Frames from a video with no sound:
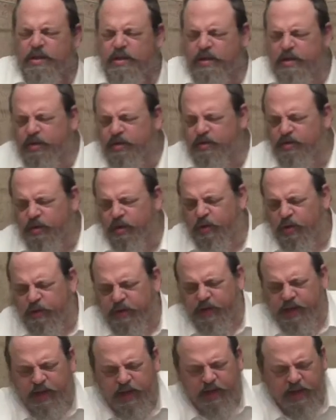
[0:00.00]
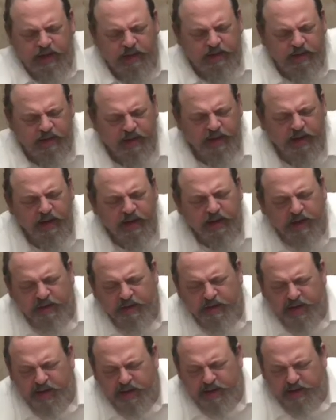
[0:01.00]
it to control the heat,
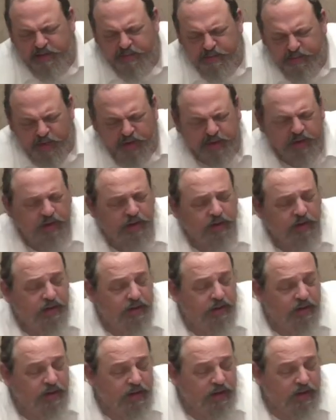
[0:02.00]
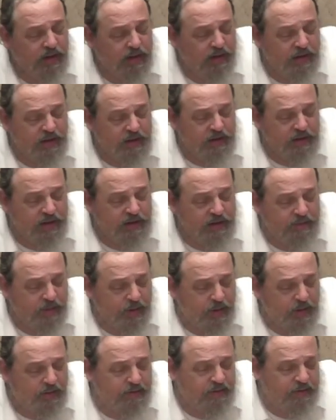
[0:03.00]
then it's mutter, because that's
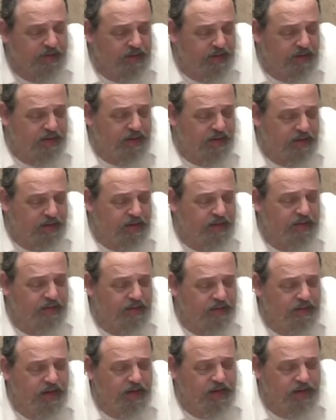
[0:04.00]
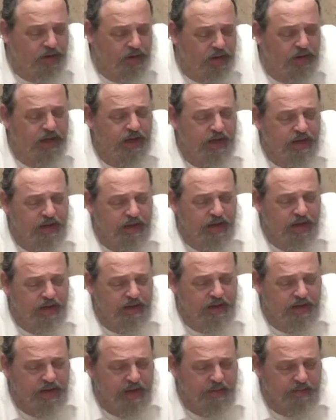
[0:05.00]
part of the cooking
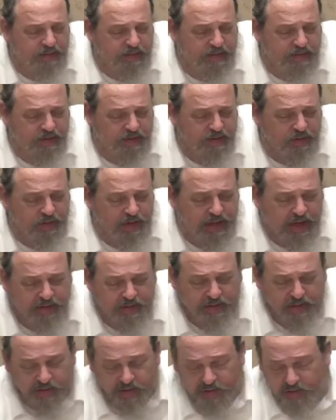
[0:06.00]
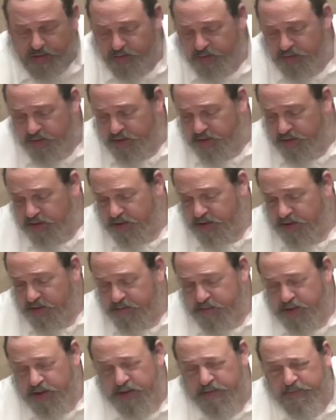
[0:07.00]
on Yom Tov that you're allowed to do.
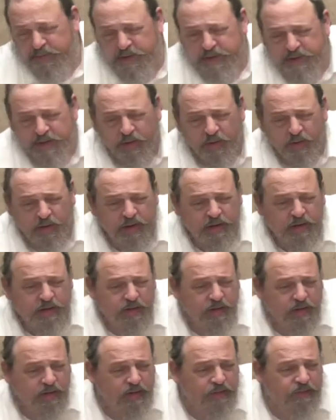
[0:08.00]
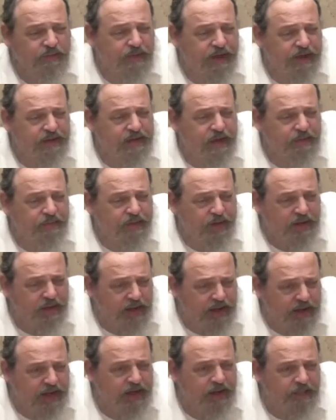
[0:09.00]
But if it's in order to fix up the
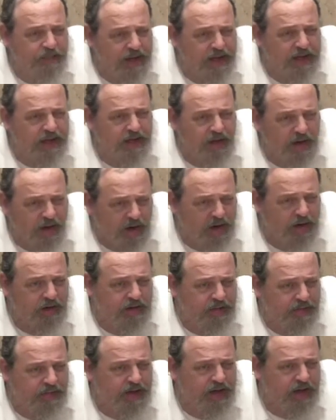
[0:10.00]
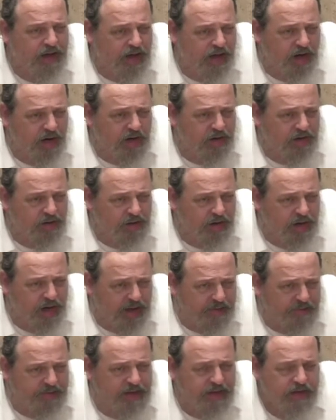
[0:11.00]
kli, to make it harder, to make it a harder
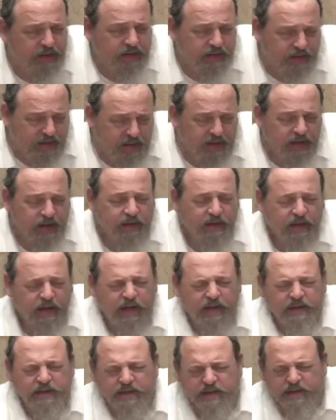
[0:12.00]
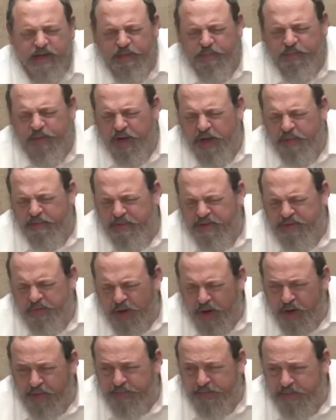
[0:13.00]
oven, then that's the same problem as
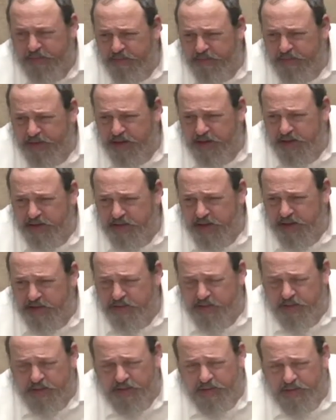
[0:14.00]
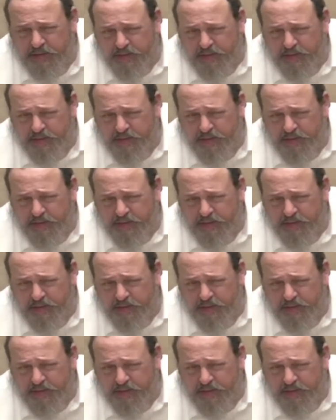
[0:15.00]
ra'afim, then it's asr.